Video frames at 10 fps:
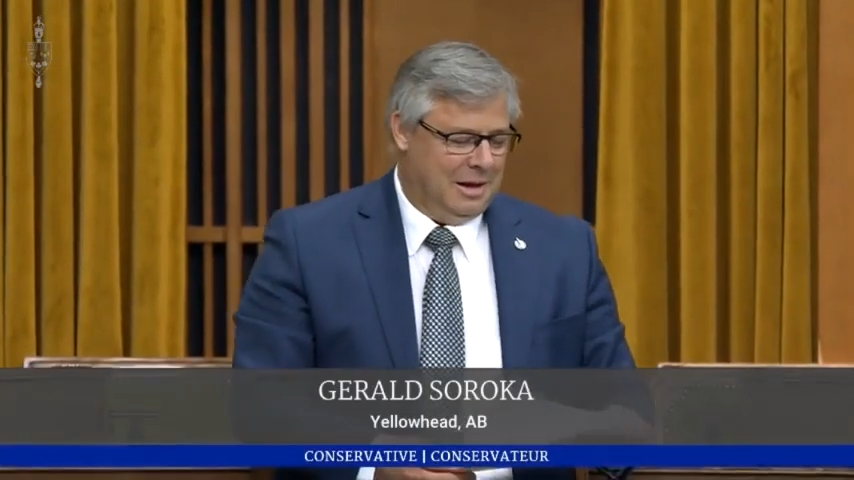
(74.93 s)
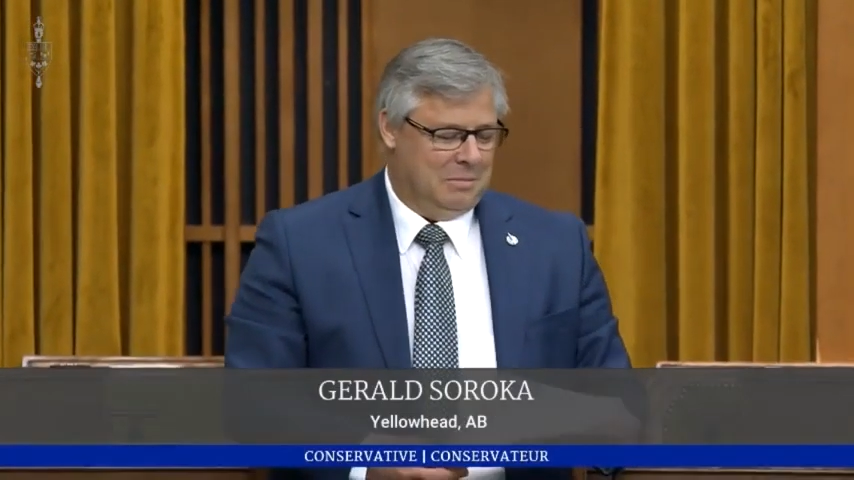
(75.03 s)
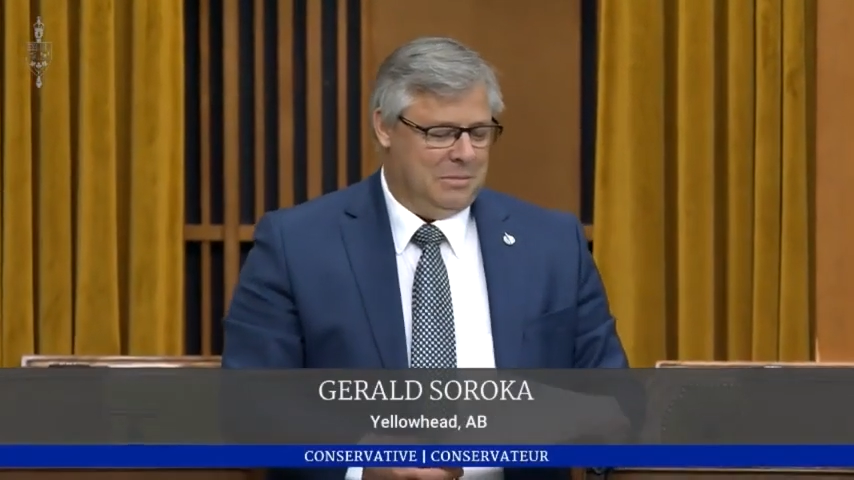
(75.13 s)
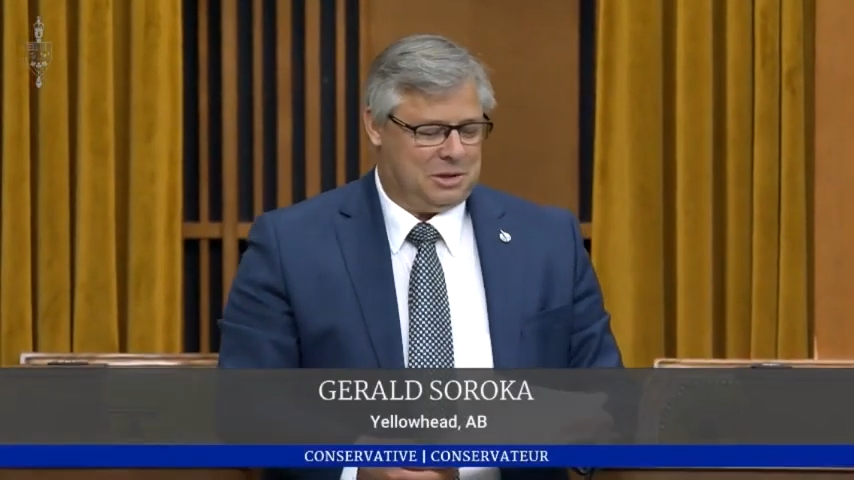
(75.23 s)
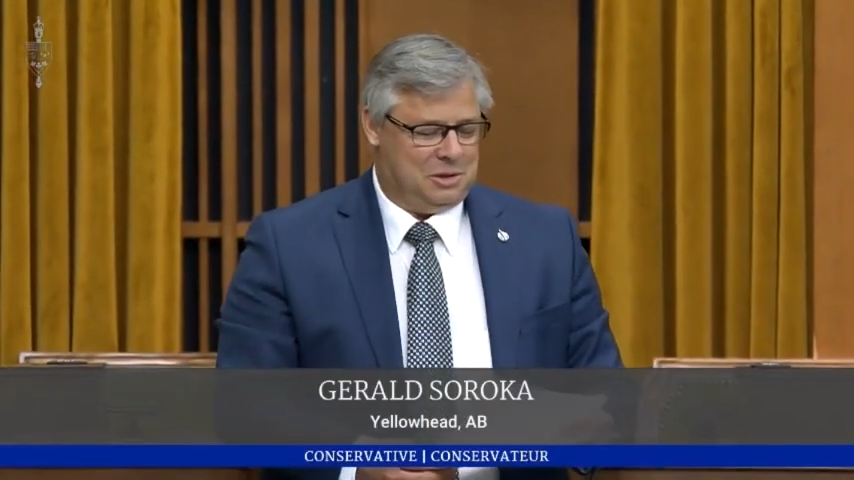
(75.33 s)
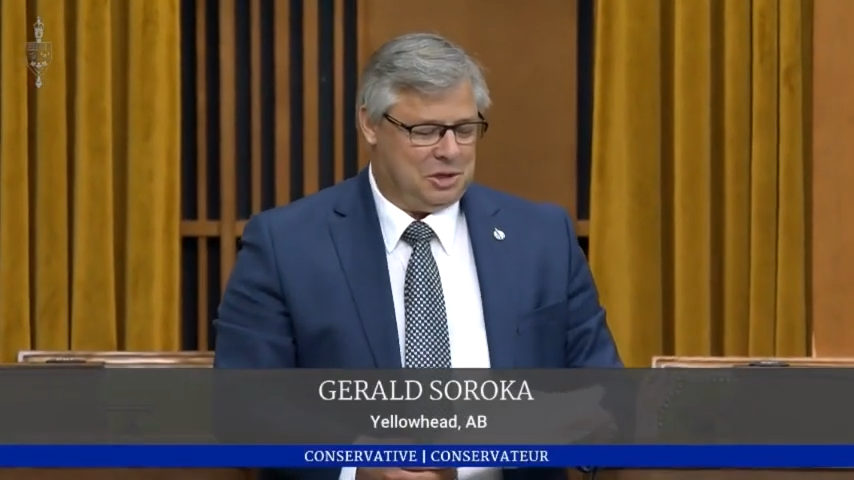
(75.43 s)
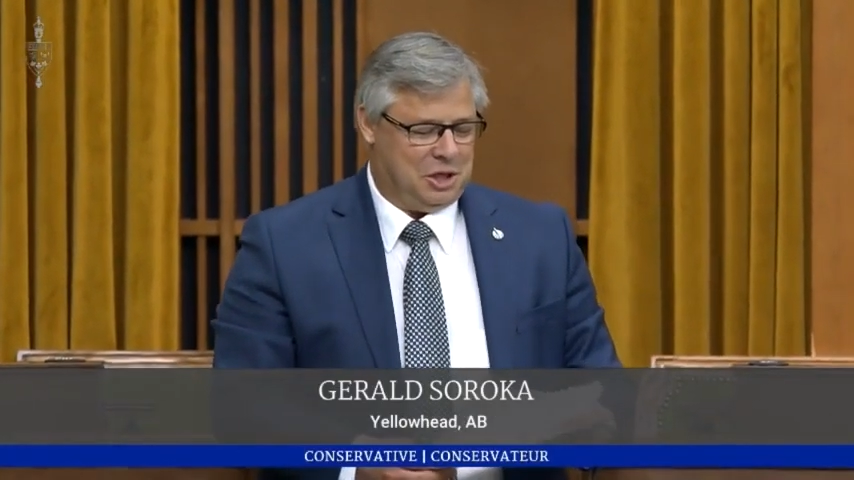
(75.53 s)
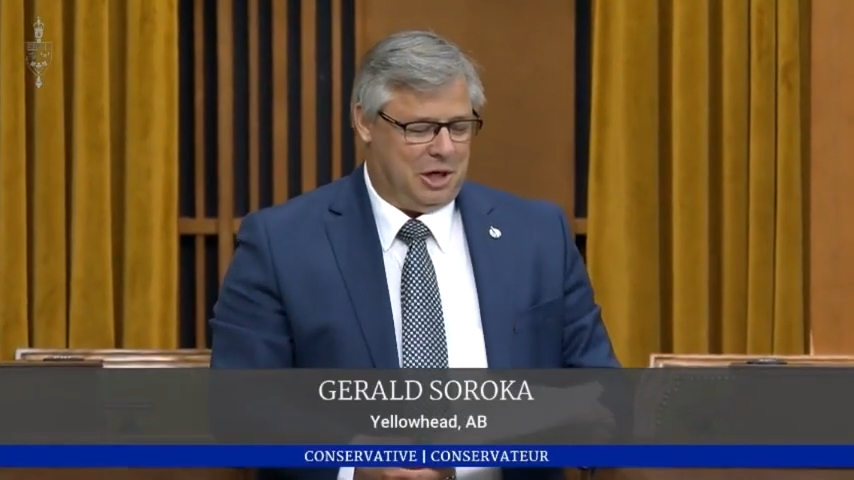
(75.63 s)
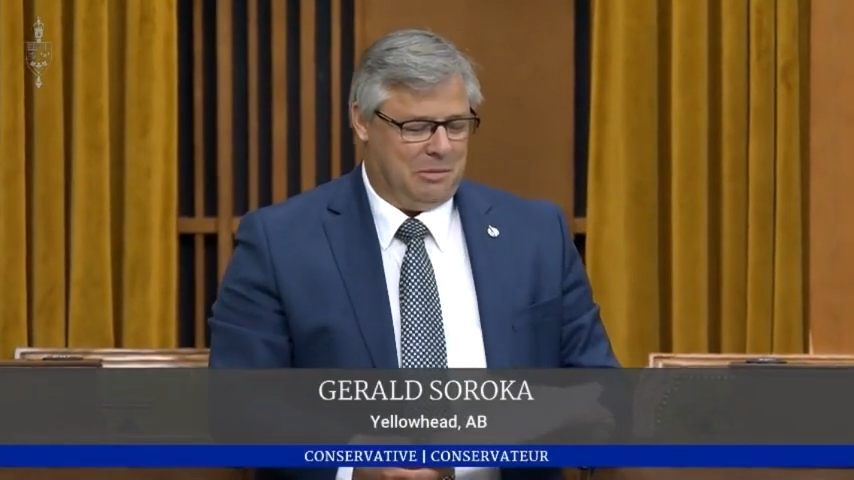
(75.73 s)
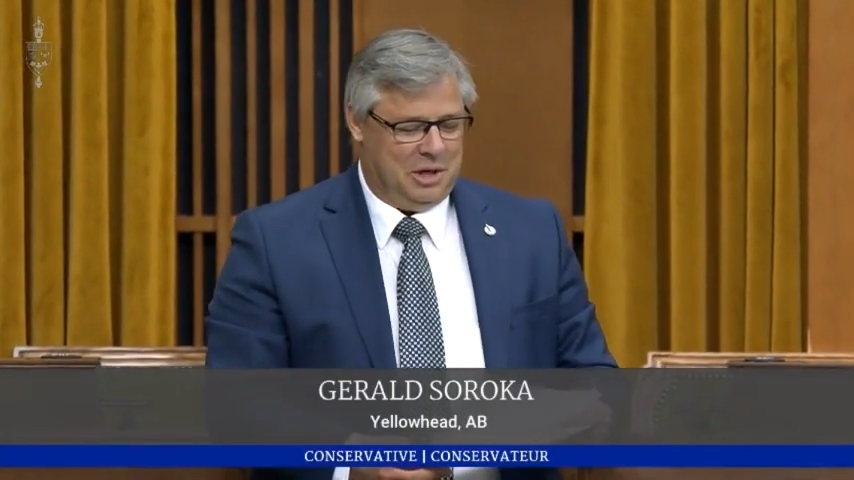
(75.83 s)
Mr.
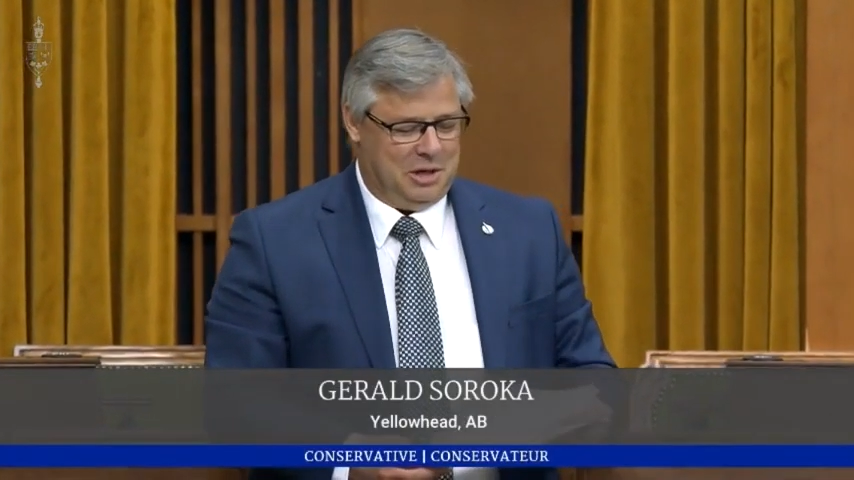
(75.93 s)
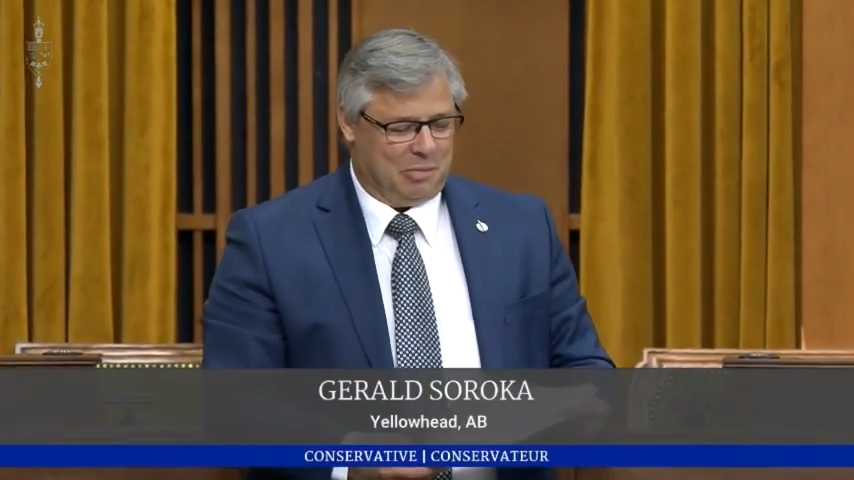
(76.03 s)
Chair, meat